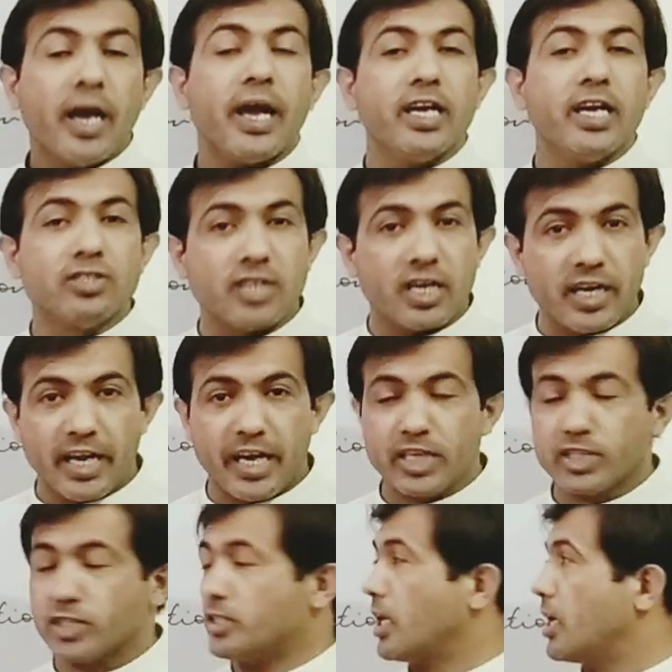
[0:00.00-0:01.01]

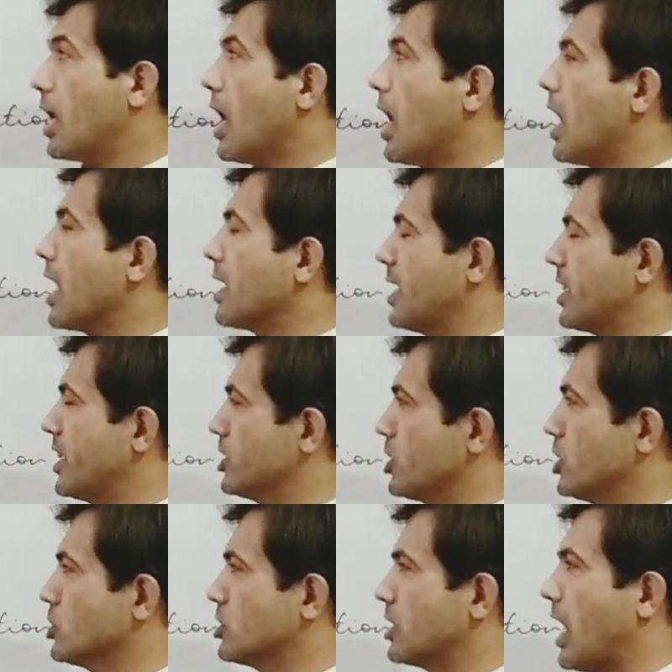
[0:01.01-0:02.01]
international
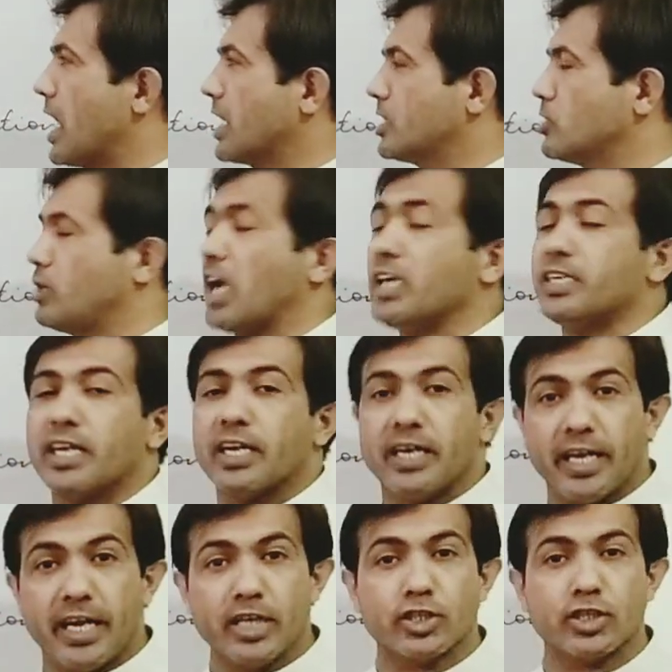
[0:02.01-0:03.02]
organizations like the United
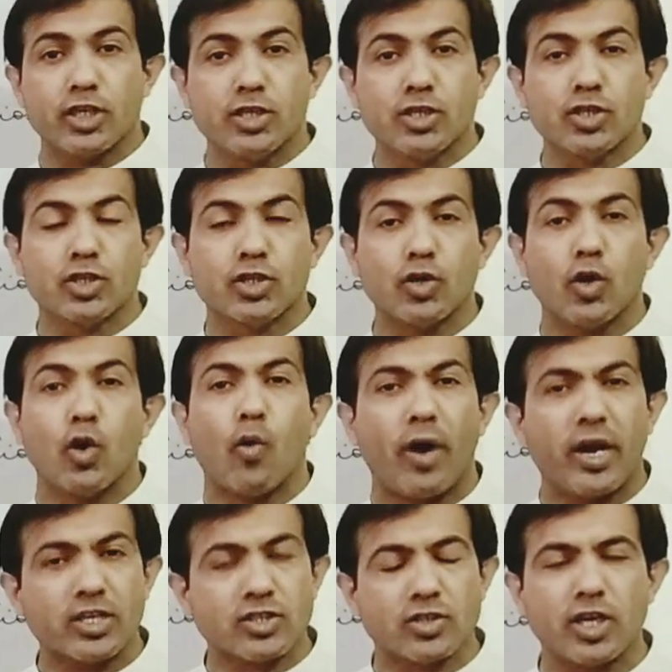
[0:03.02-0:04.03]
Nations,
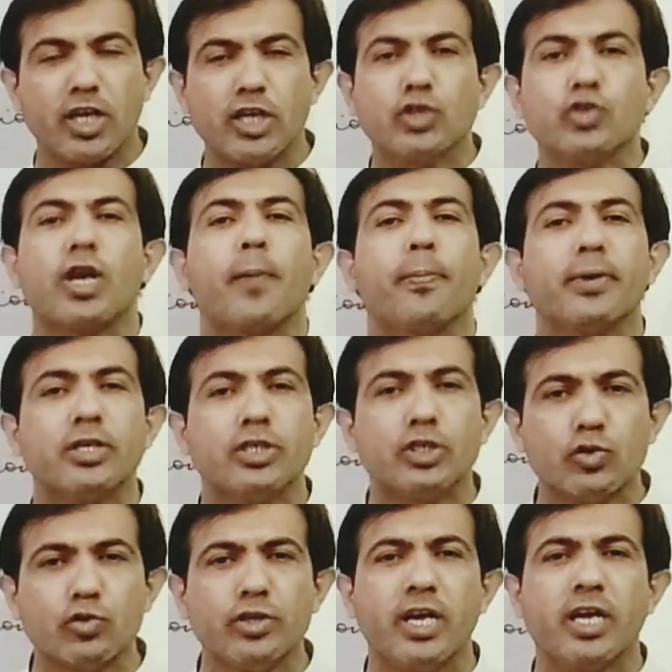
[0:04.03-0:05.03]
OIC, European
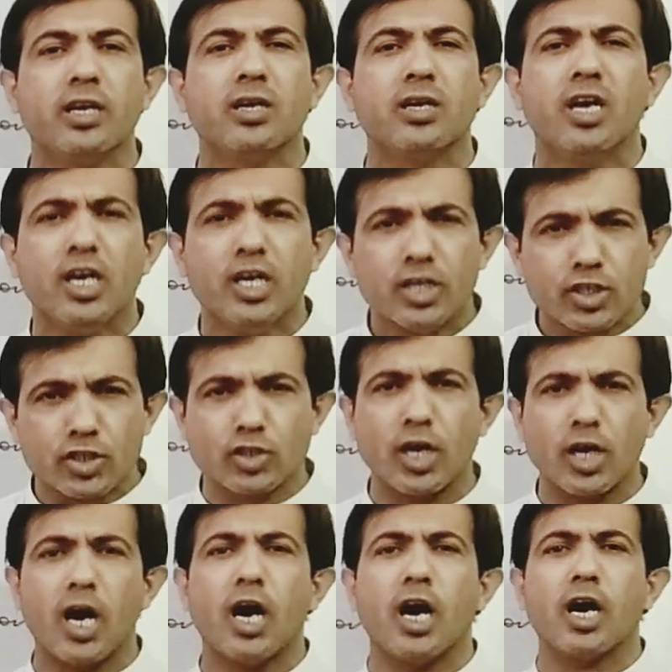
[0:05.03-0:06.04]
Union,
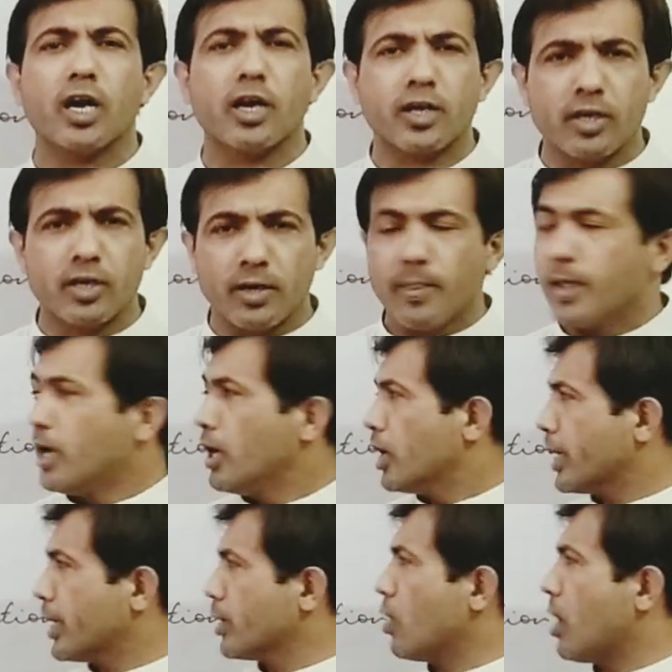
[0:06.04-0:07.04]
SAARC,
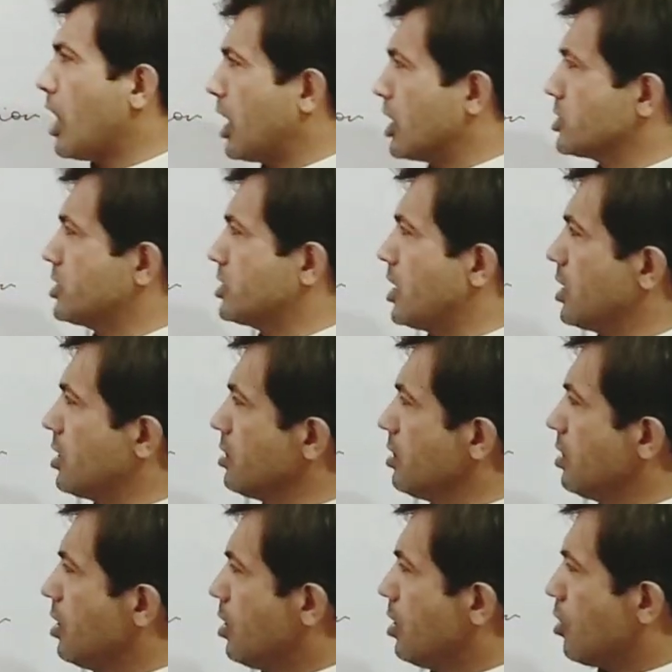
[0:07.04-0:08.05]

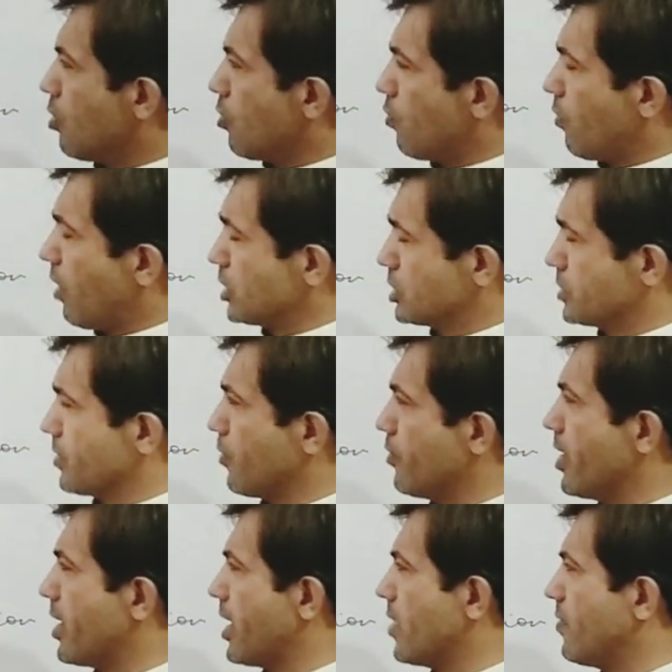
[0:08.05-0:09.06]
ASEAN, whatsoever
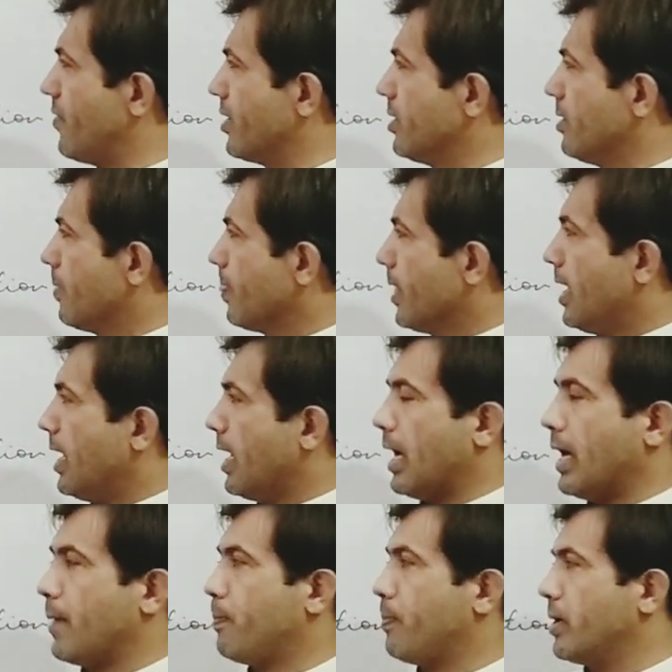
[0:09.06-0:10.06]
we are having,
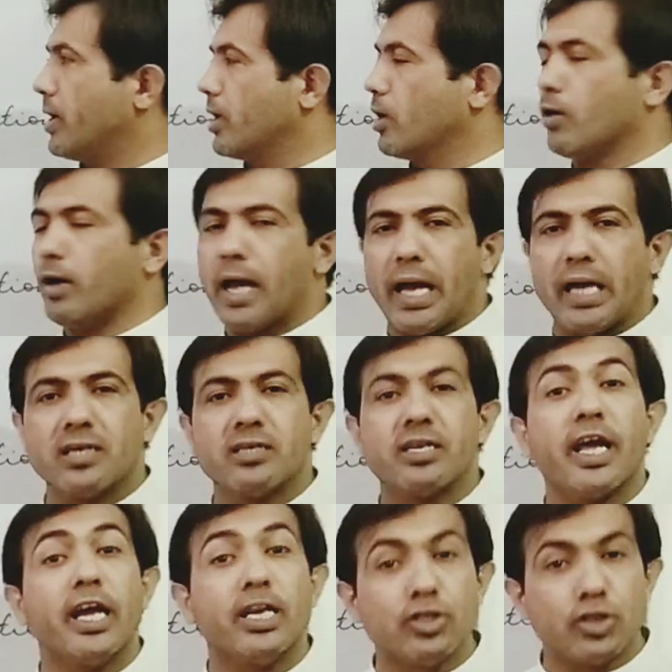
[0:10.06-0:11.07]
and
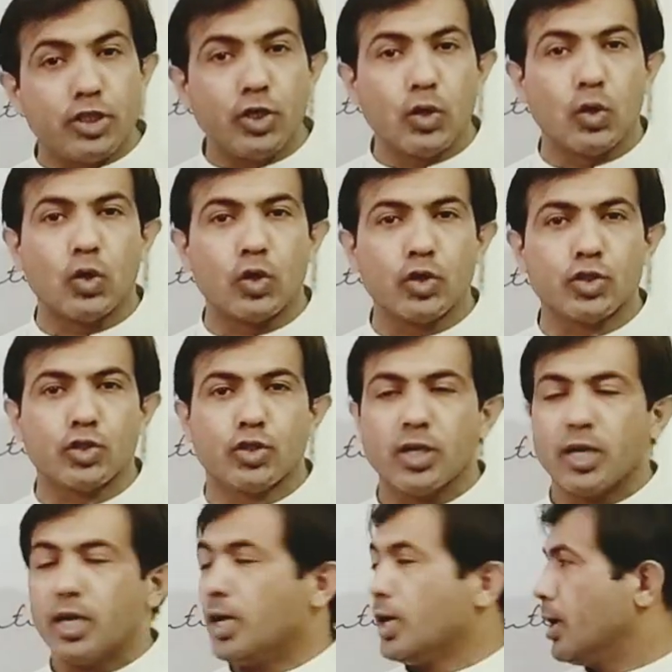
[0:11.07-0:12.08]
NGOs,
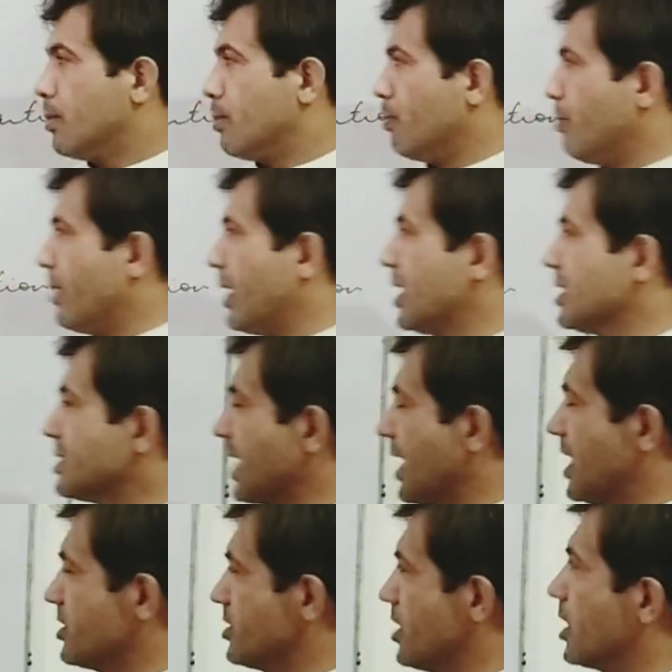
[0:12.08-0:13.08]

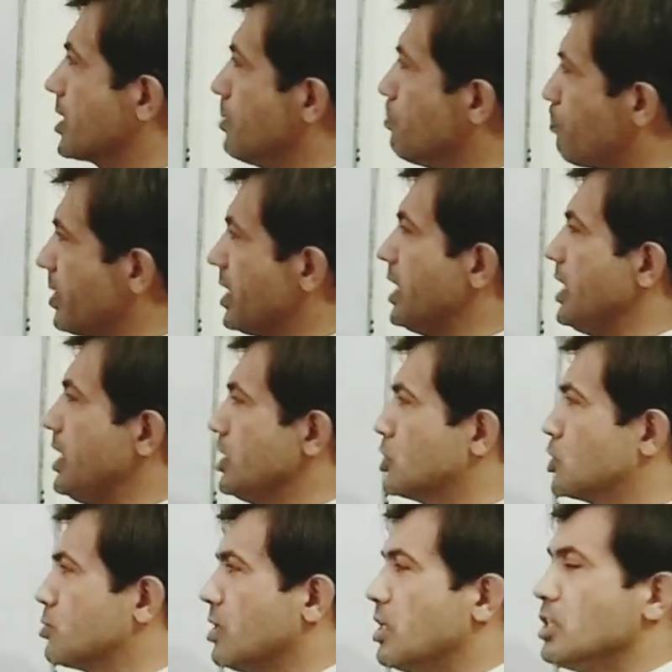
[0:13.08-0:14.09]
multinational
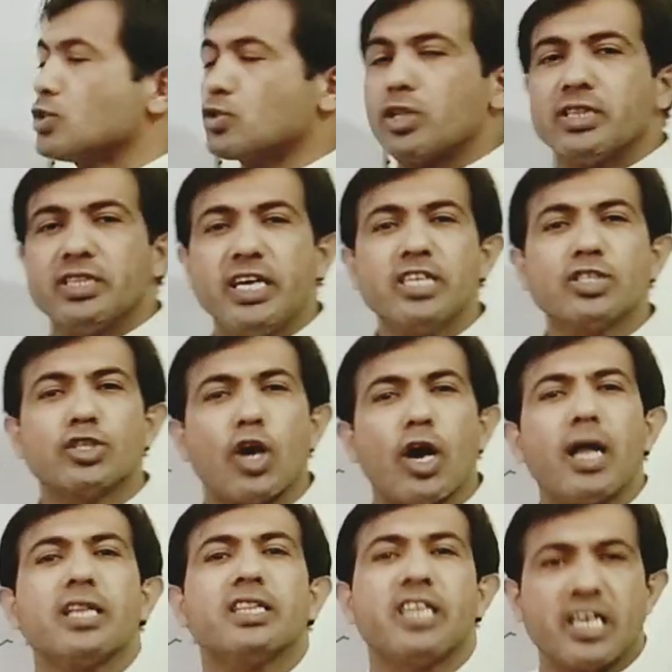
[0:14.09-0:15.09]
companies. So these
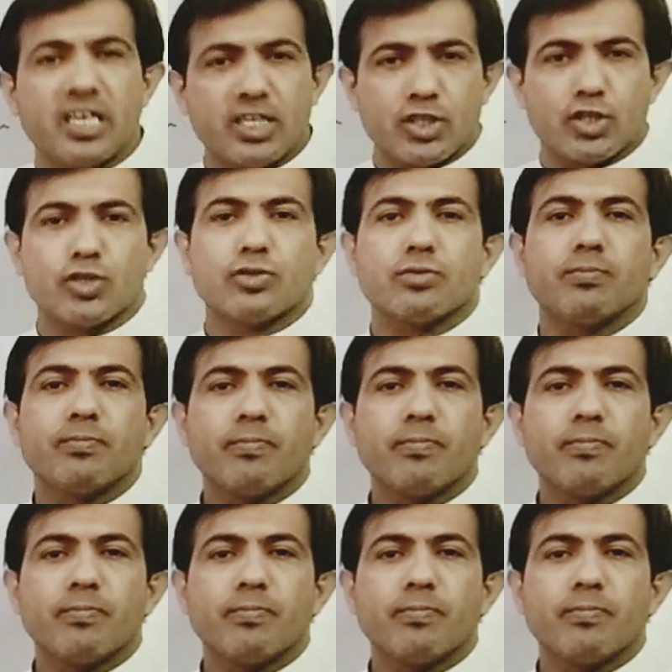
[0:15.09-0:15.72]
are things,